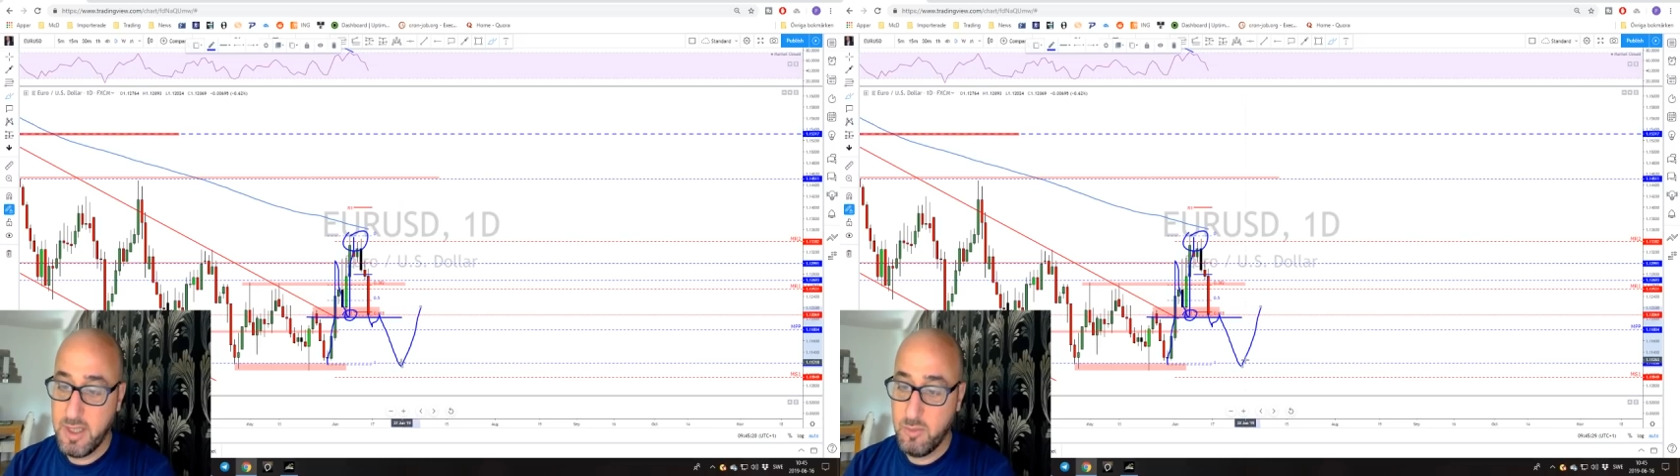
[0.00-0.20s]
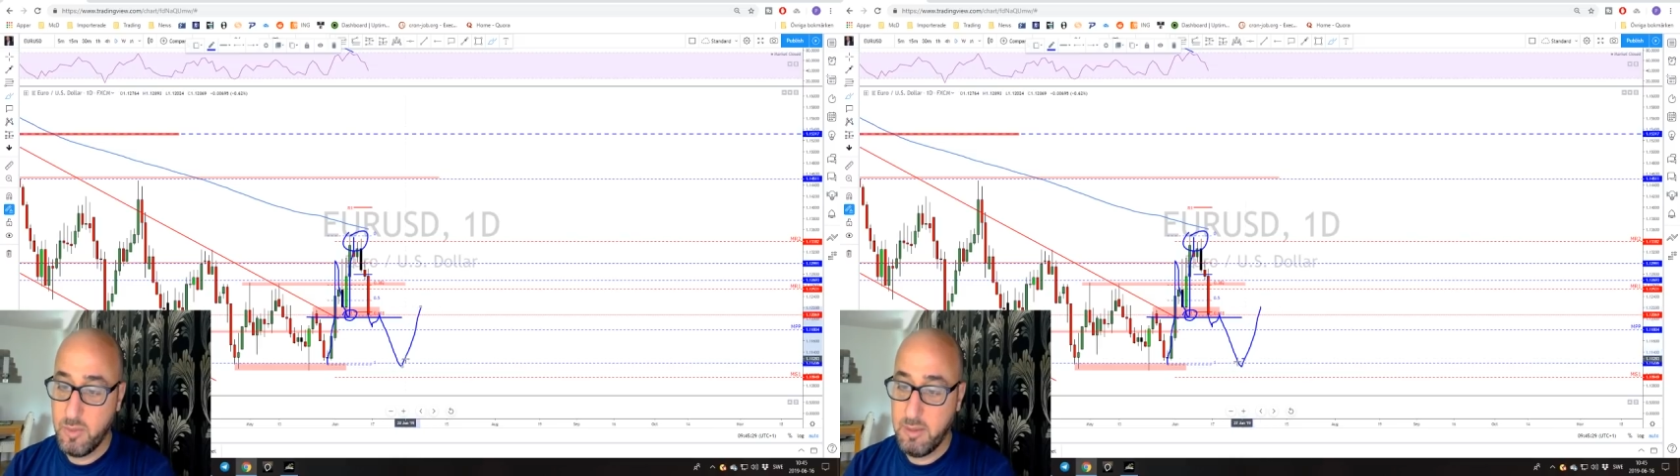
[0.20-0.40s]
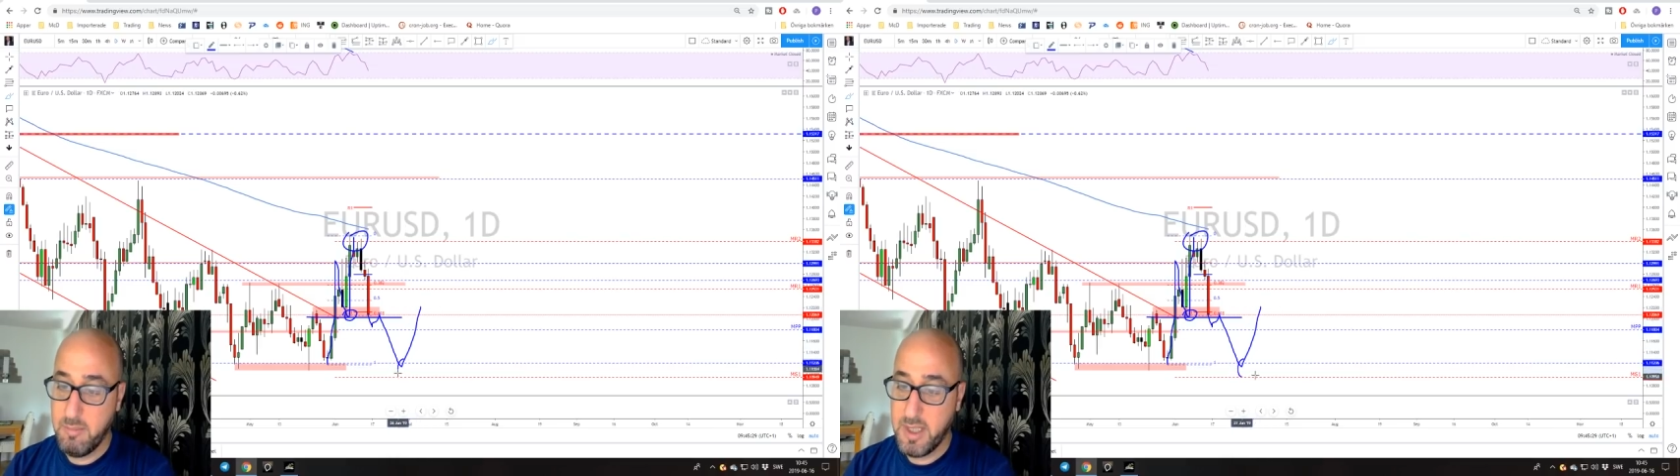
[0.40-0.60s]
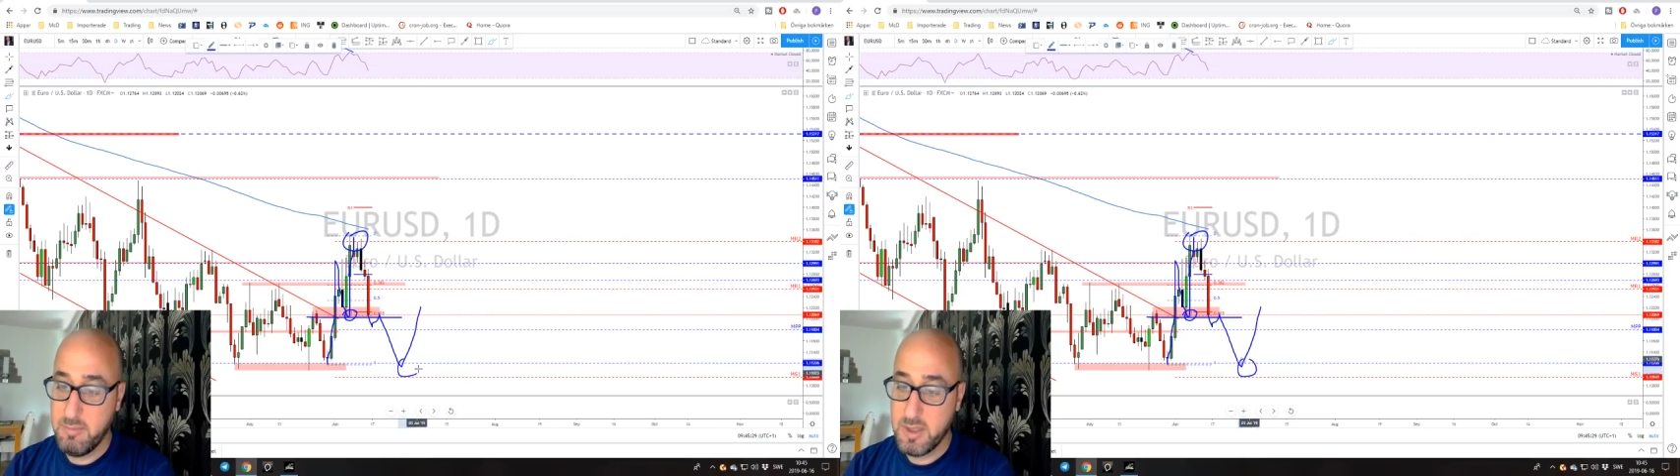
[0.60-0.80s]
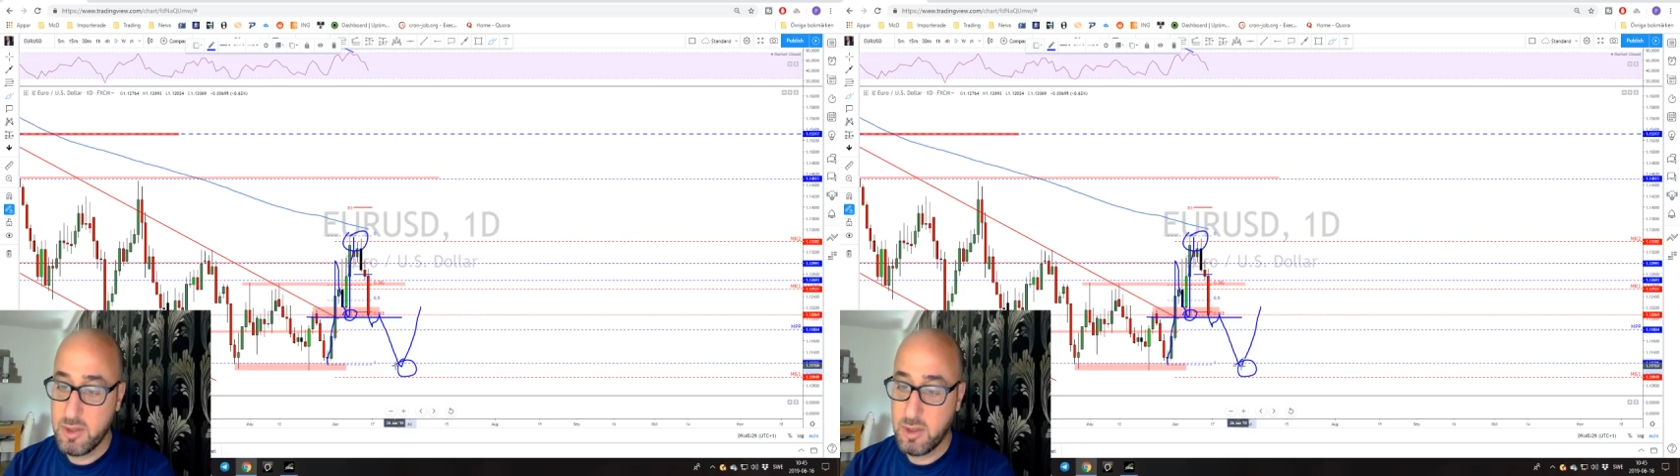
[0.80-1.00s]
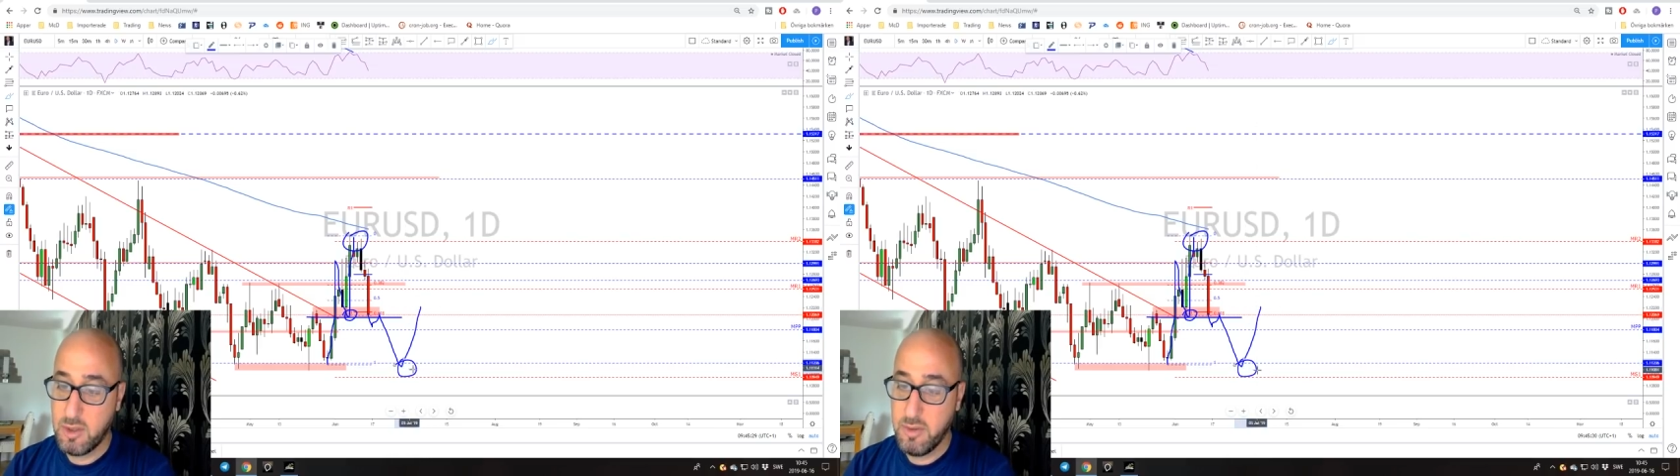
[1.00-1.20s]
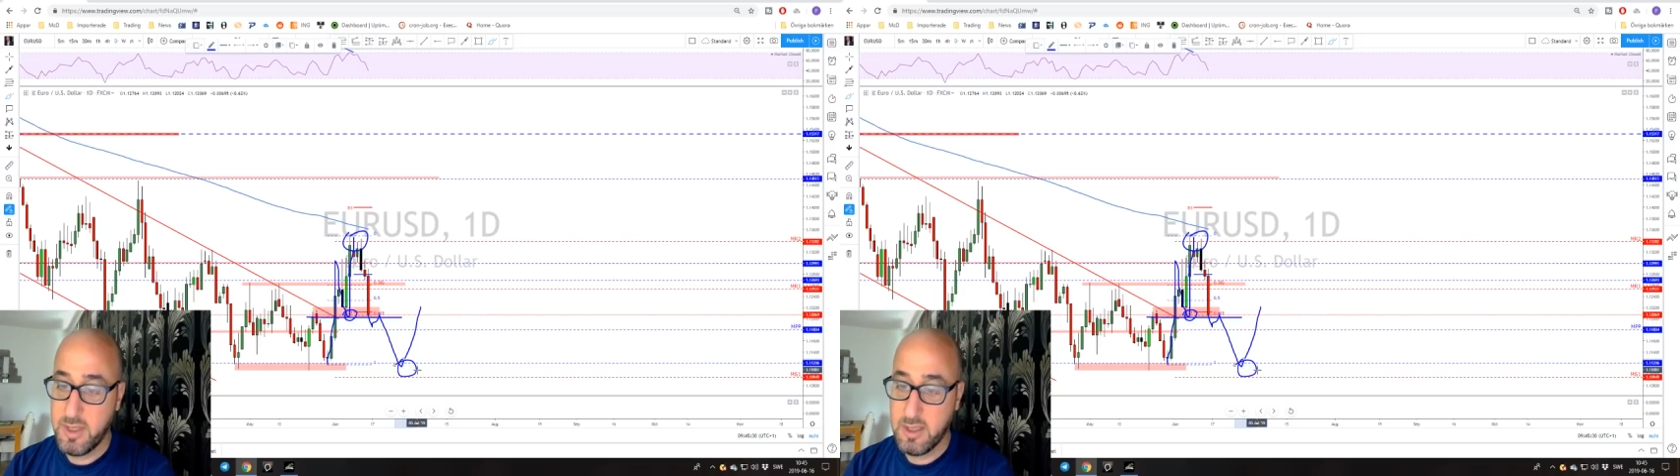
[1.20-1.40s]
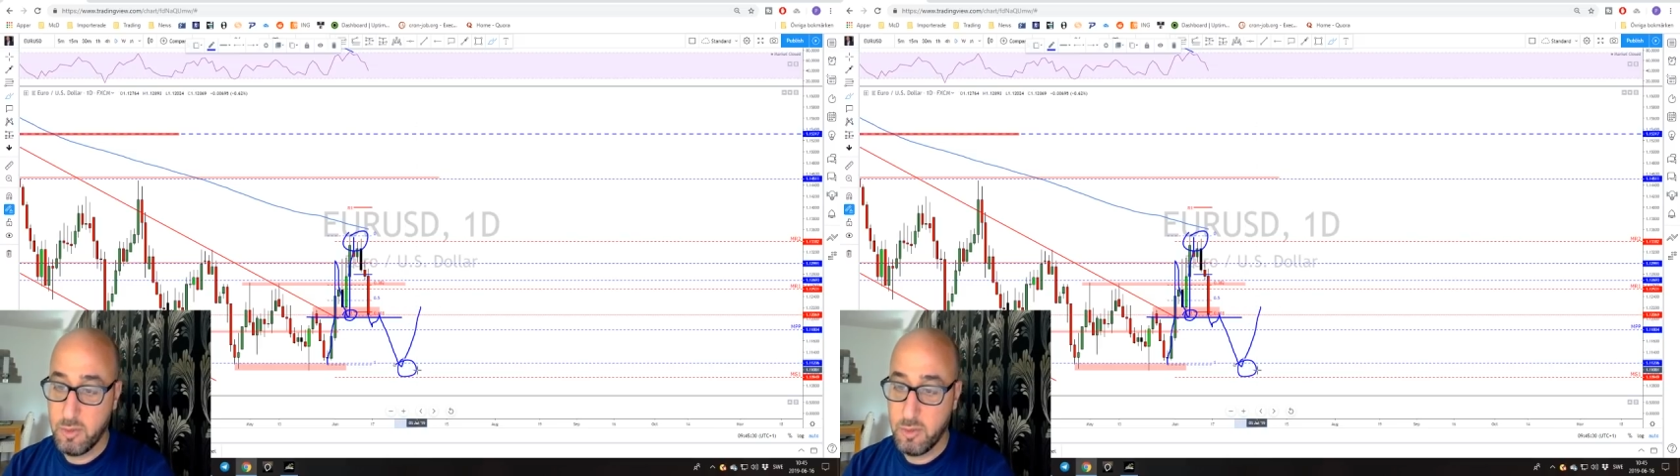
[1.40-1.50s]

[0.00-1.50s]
and we maybe start looking